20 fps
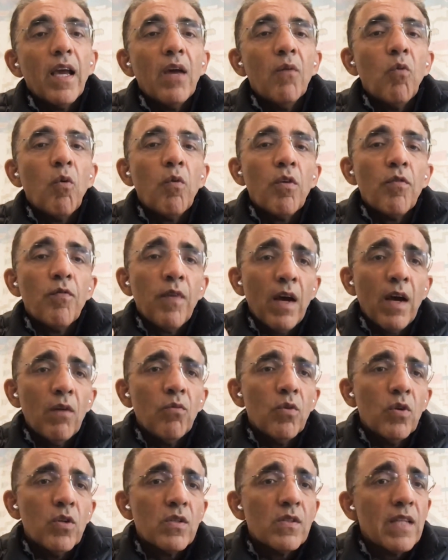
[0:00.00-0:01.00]
And what we found
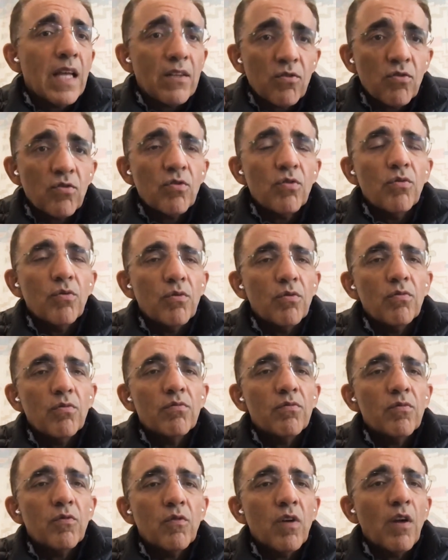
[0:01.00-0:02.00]
was that's true.
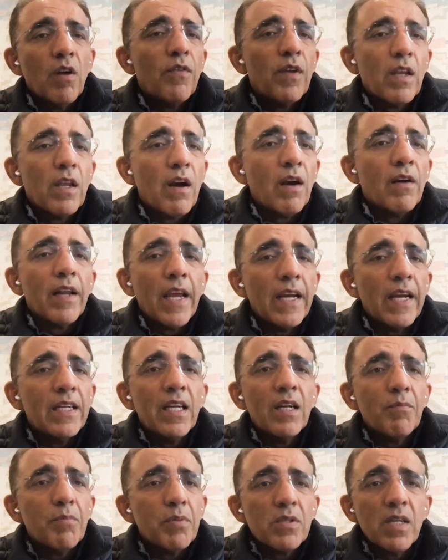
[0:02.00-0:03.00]
Roughly around
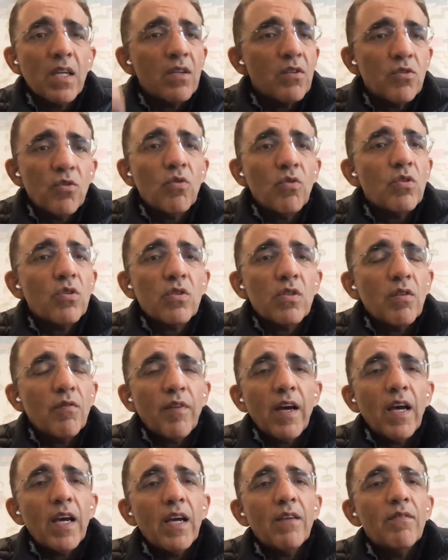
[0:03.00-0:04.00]
18% don't
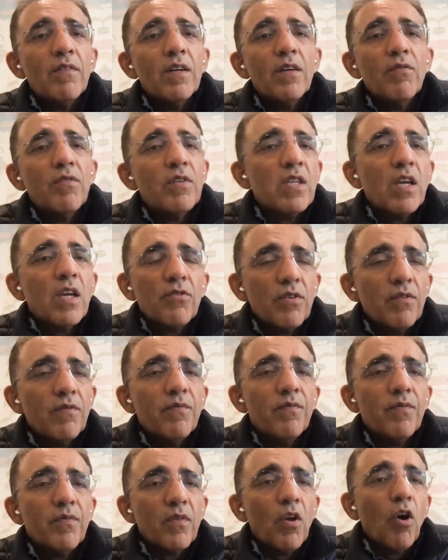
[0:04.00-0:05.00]
survive a recession
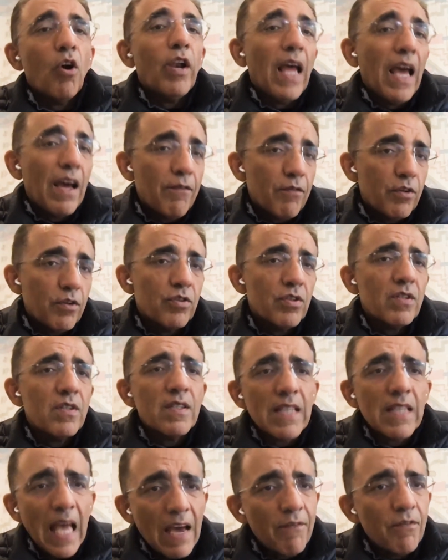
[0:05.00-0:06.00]
on average. This
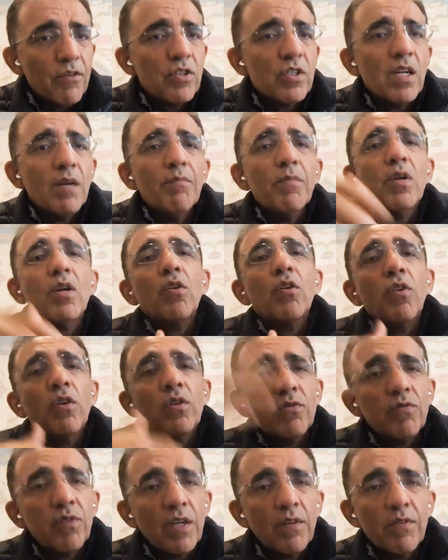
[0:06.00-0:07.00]
is average number across
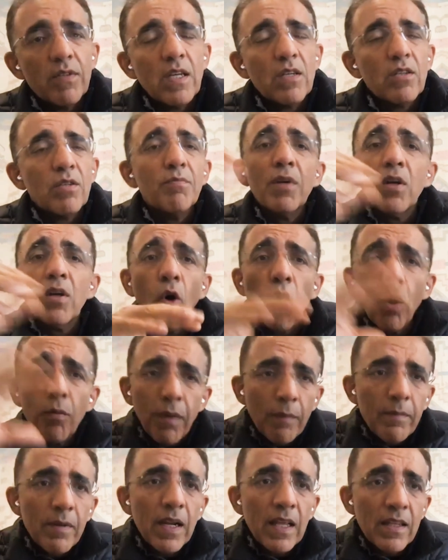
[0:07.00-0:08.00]
3 recessions, but all
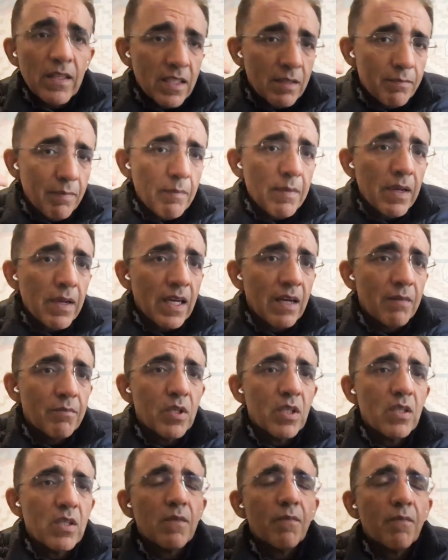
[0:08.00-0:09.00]
public, and these are public
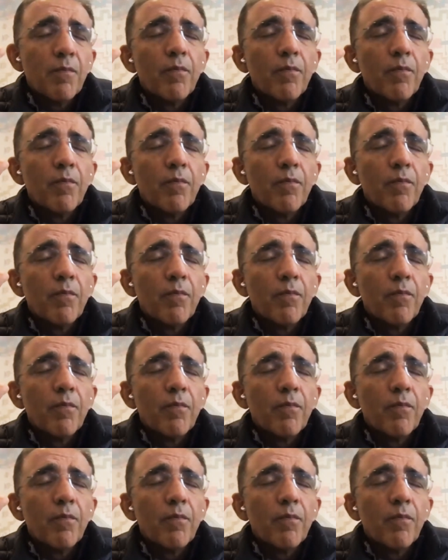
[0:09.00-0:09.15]
companies.